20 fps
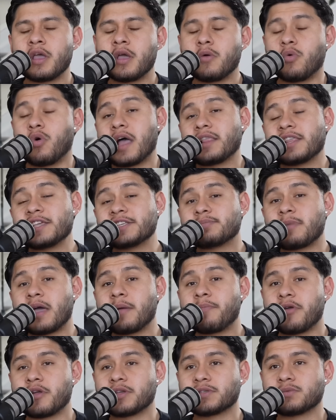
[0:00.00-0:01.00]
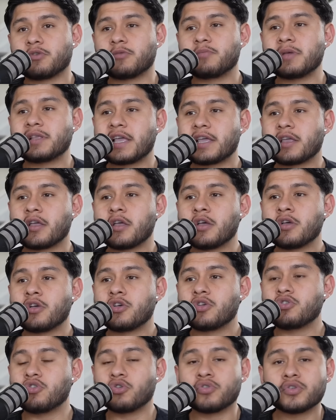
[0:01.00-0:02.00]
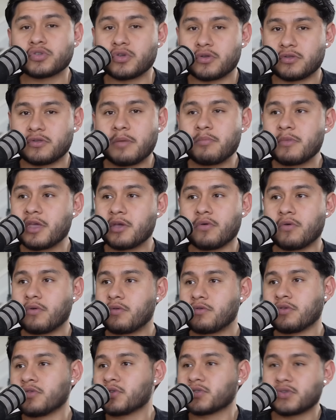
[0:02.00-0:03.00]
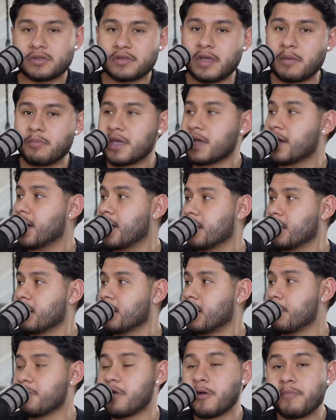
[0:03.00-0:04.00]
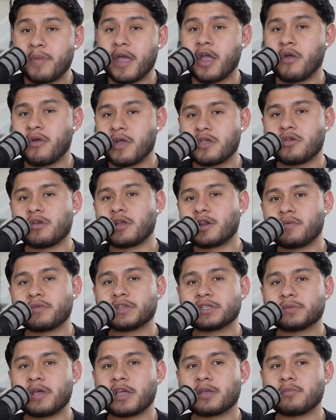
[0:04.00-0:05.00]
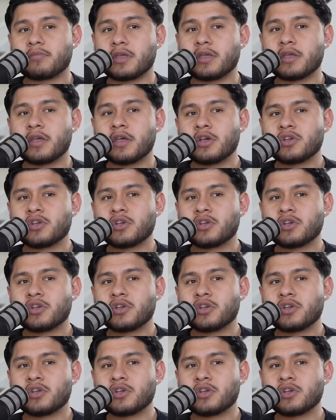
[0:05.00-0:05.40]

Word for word: Well, at least my parents would be like, yo no soy tu amigo, yo no soy tu amiga. I'm yeah. your parent, you're going to respect me.